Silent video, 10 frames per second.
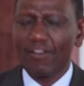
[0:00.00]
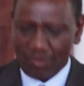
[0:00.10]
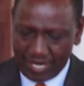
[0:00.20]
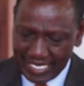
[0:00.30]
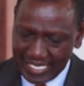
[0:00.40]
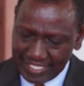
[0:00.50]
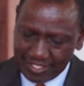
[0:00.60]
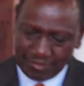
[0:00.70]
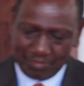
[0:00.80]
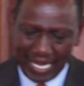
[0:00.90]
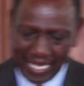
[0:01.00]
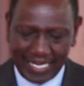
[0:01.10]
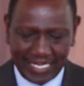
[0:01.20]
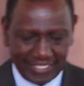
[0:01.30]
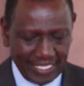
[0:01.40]
honored us by
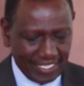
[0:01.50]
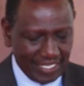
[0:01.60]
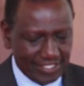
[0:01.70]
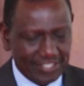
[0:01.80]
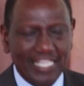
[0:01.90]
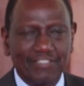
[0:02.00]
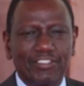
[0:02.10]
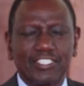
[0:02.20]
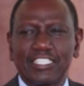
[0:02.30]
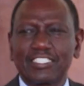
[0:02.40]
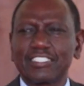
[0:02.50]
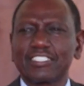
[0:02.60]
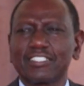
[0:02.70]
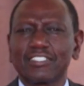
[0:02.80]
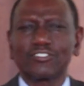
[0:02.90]
undertaking a state visit
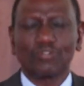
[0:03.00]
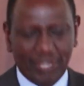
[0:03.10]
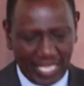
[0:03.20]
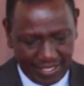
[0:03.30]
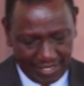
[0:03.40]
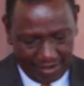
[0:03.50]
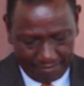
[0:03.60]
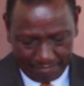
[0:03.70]
to Kenya.